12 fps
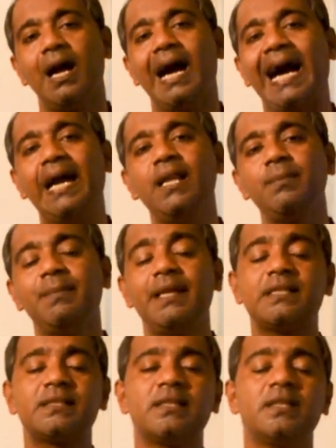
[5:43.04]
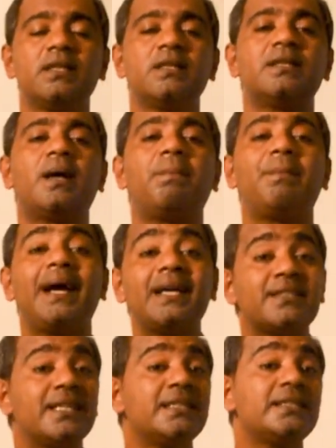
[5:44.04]
Aisle means the
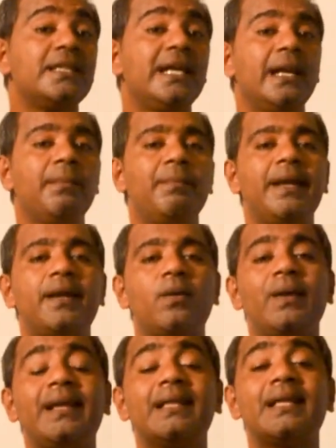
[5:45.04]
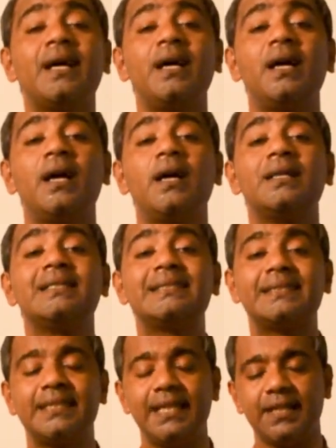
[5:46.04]
passage in between the
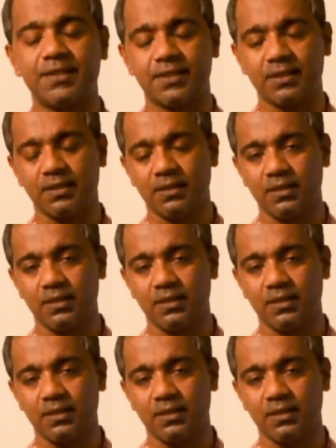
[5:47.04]
seat.